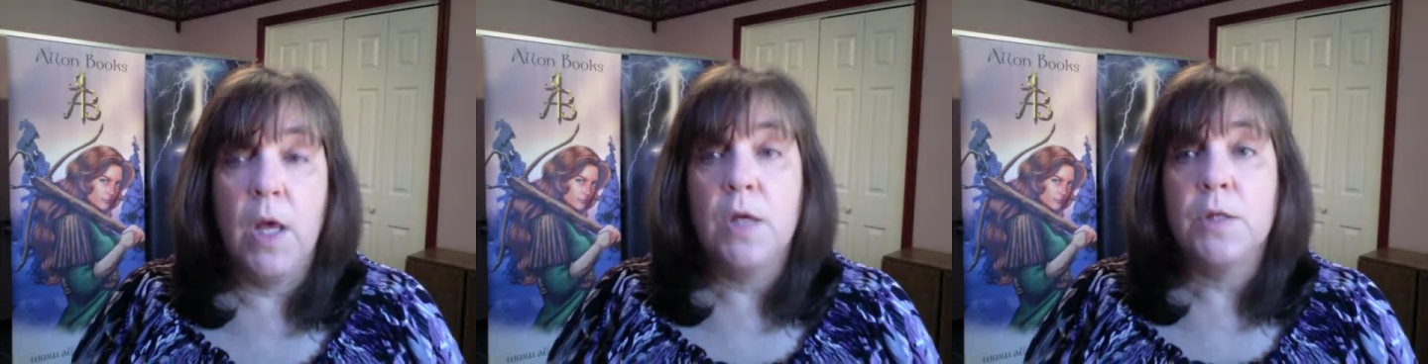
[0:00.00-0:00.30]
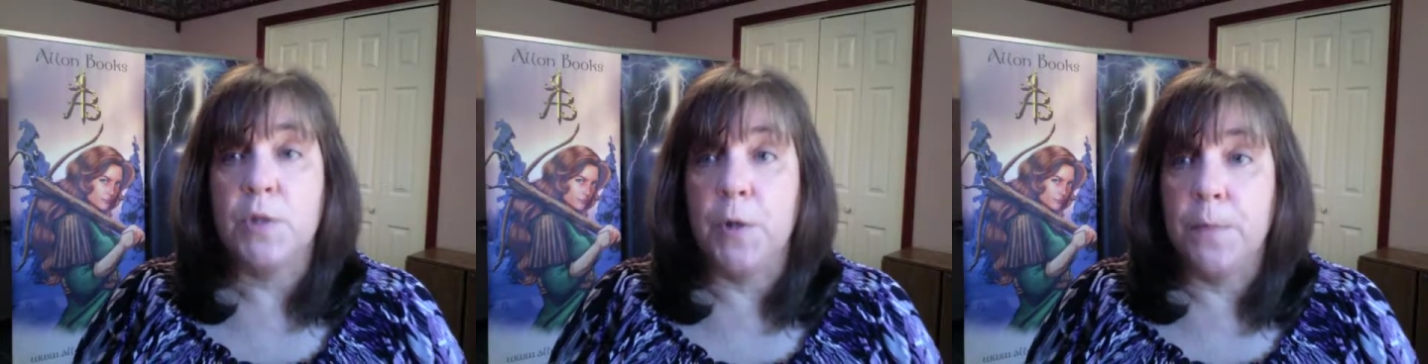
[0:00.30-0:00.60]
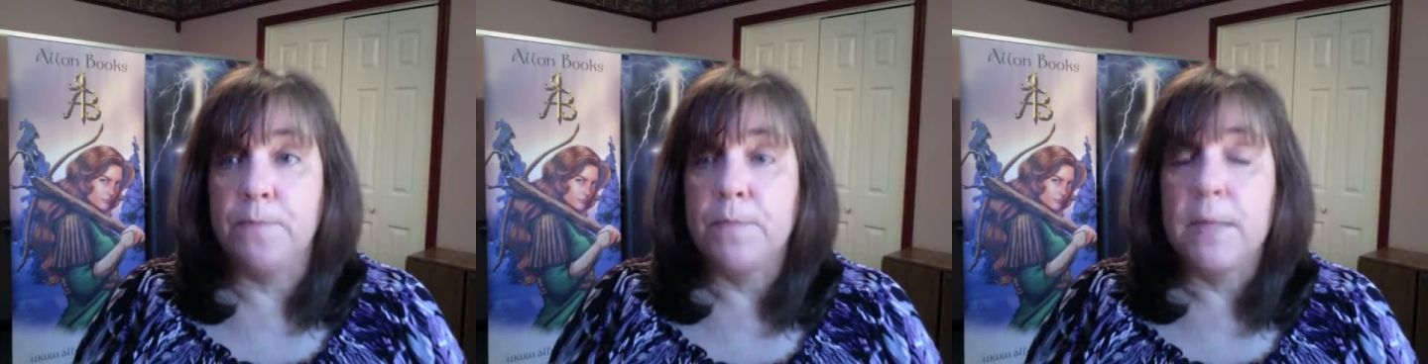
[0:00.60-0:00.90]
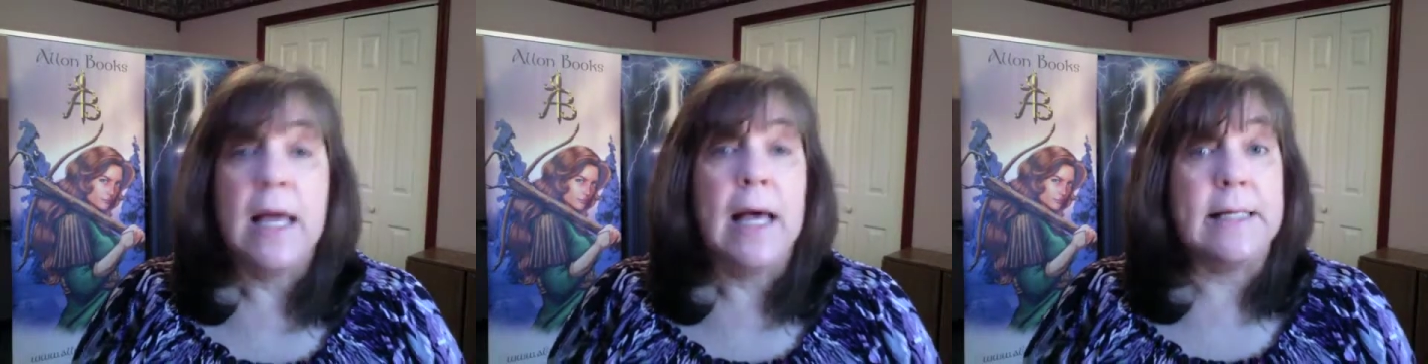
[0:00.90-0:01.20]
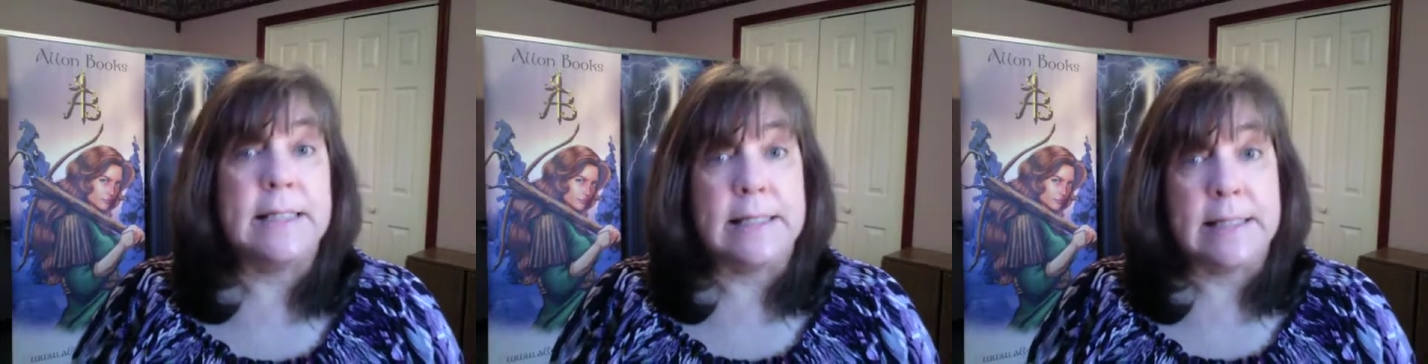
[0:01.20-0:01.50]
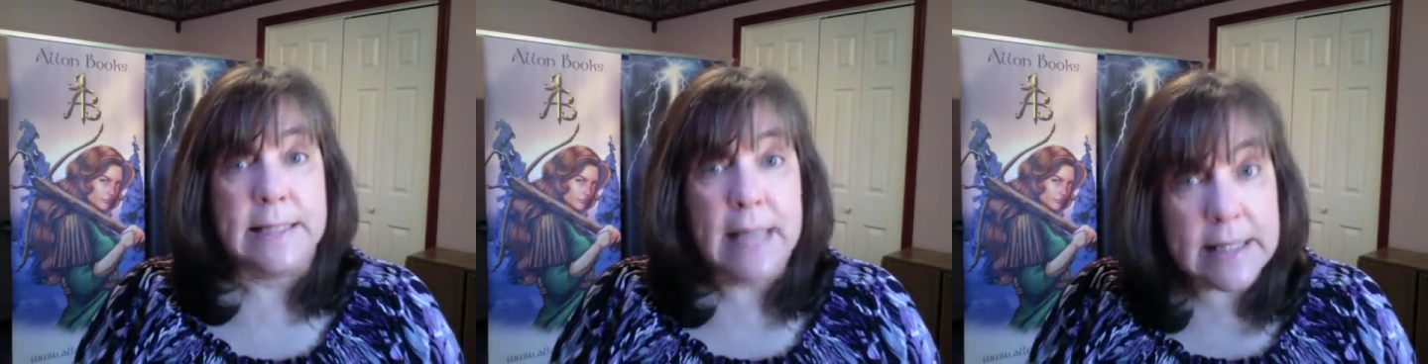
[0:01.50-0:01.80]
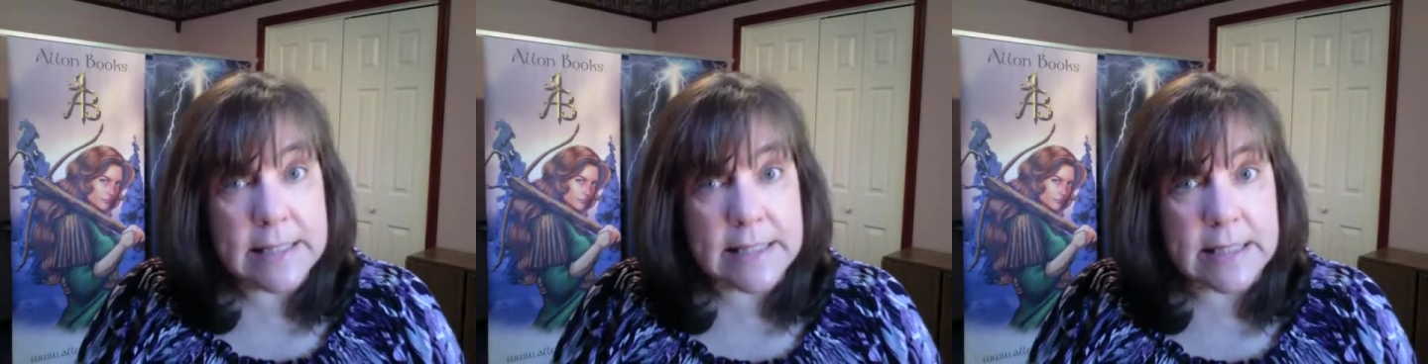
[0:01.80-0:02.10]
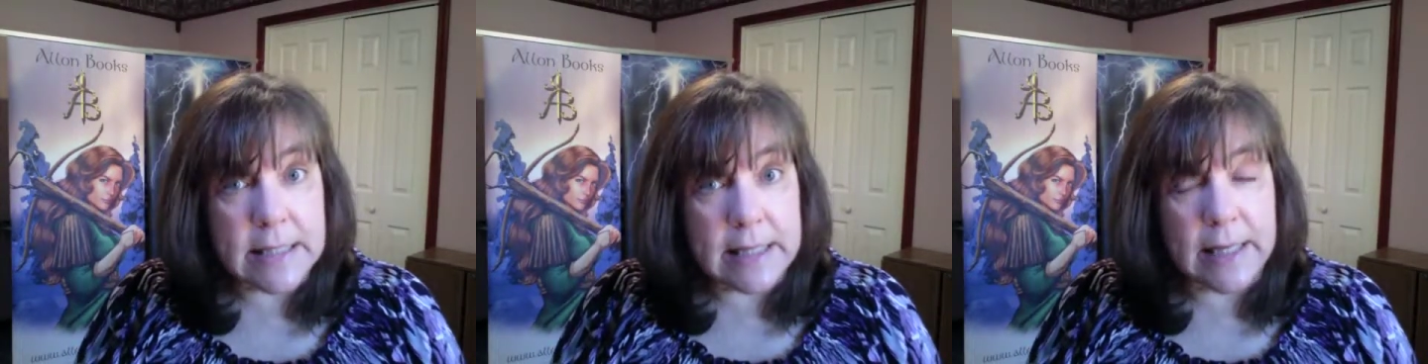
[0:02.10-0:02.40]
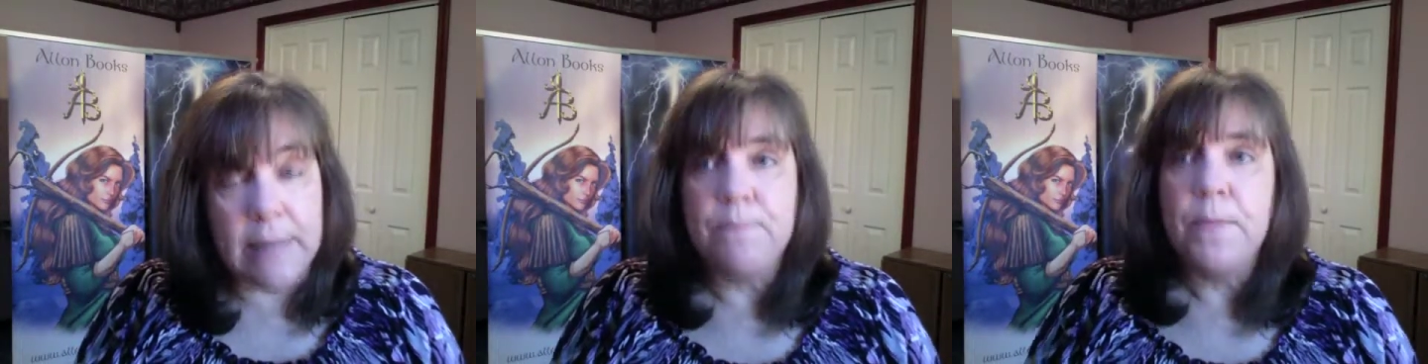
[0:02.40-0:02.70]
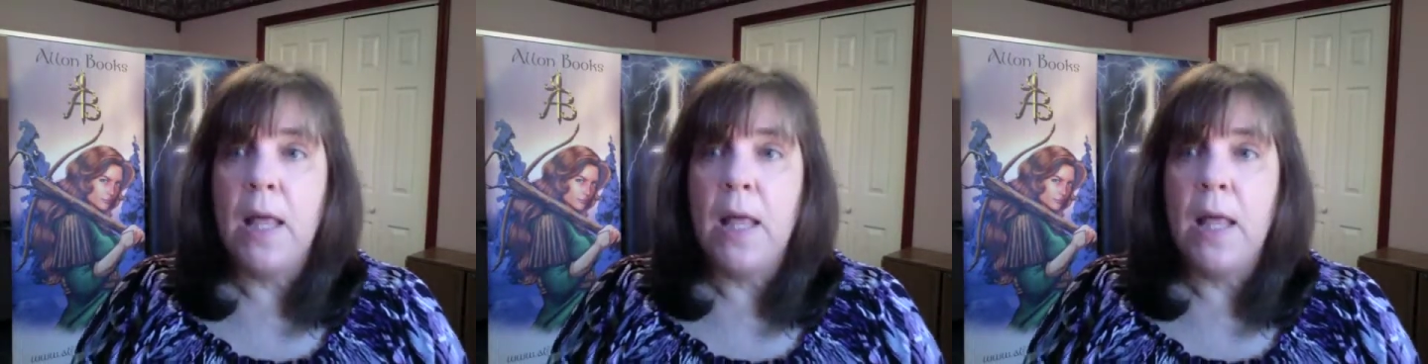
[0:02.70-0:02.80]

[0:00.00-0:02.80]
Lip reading: So until next time,